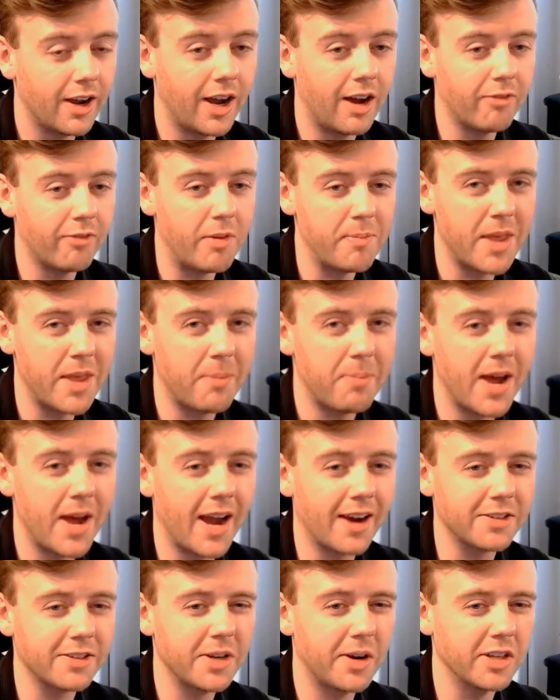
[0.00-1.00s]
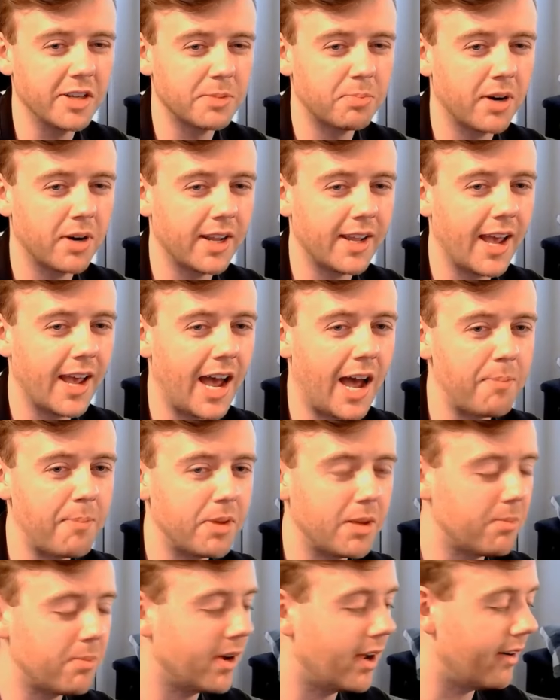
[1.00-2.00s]
from that pack, so I was pretty
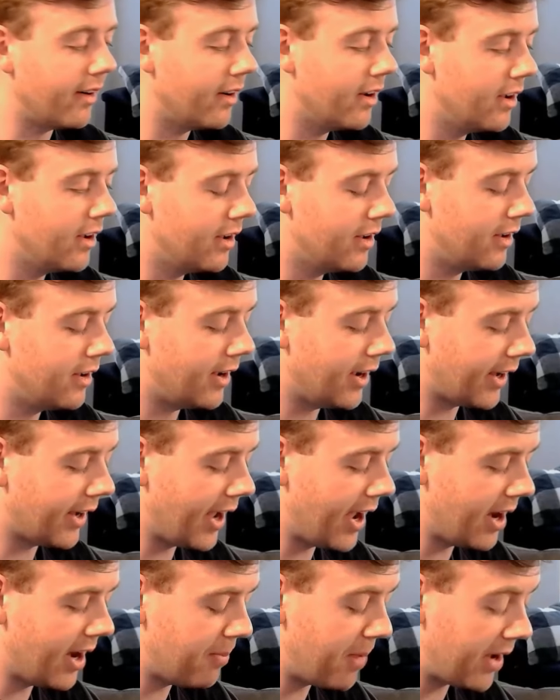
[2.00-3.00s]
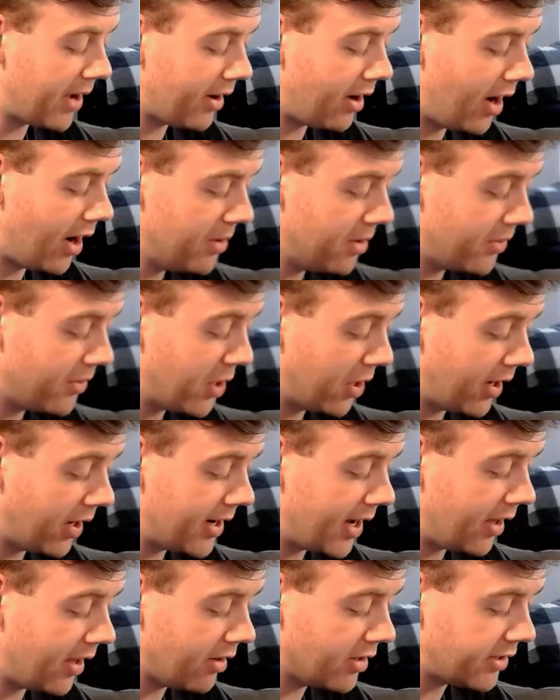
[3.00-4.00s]
happy. But again, about
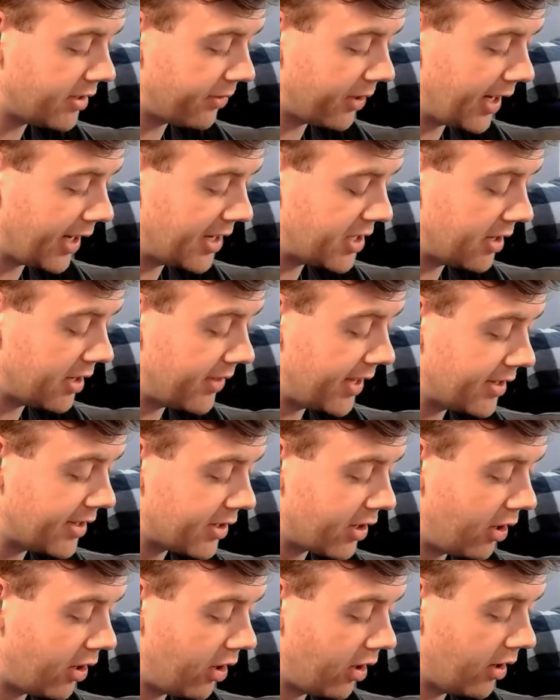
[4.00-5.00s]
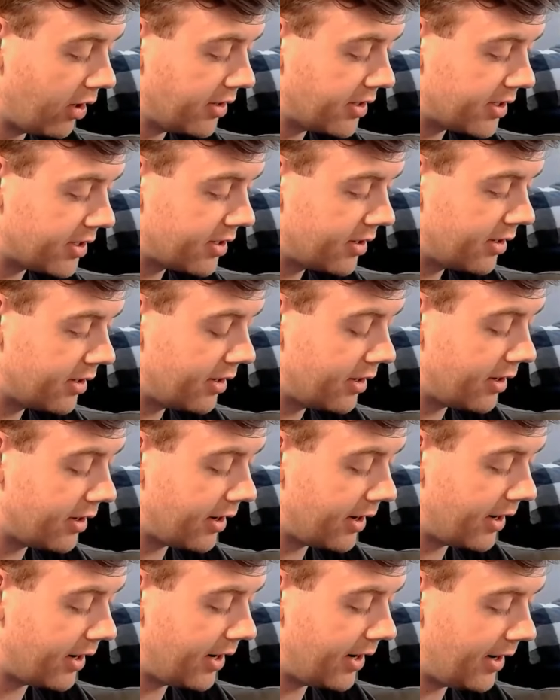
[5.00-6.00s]
$130 for each of these cards,
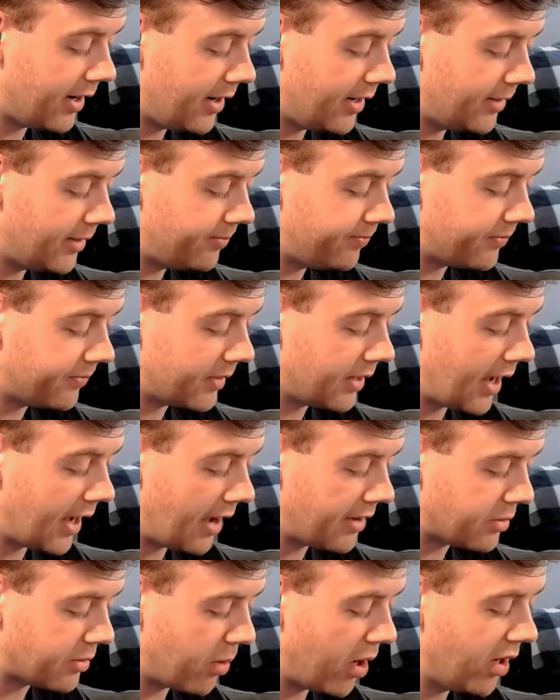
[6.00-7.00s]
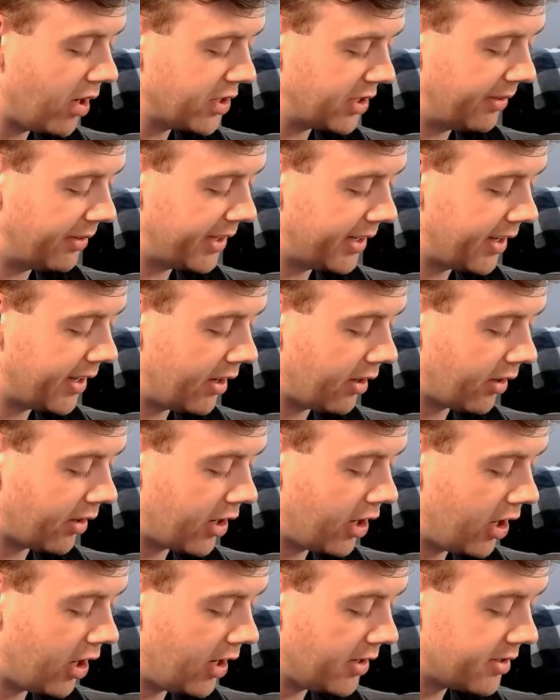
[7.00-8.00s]
as well as the $50
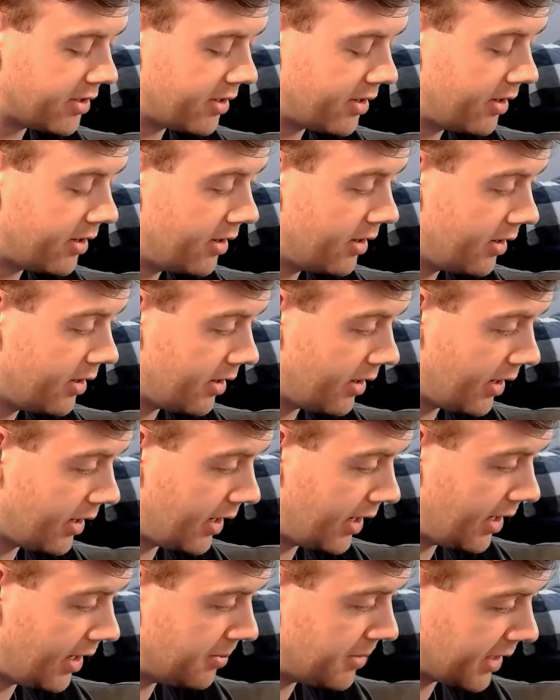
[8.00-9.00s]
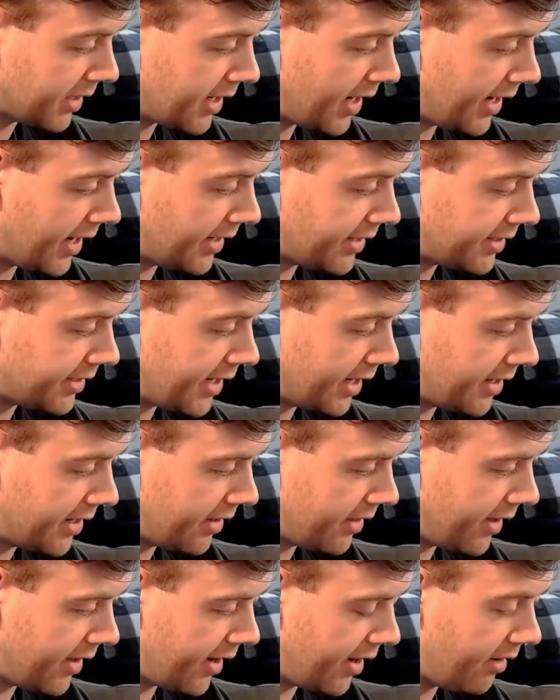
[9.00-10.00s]
cost to kind of send
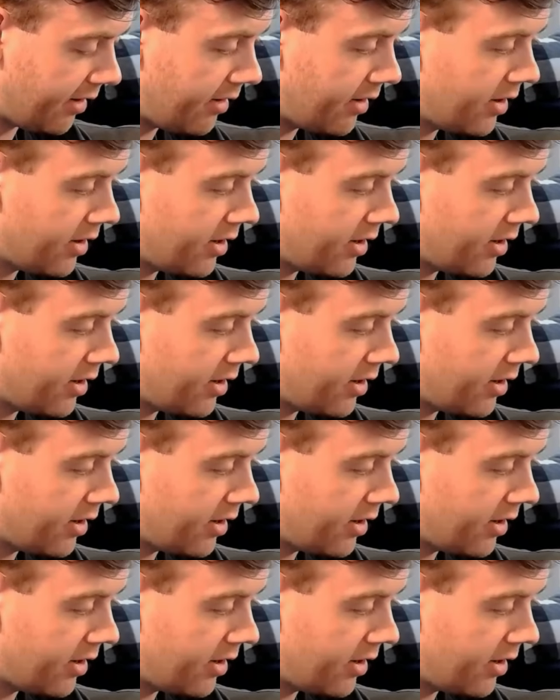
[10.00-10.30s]
in there.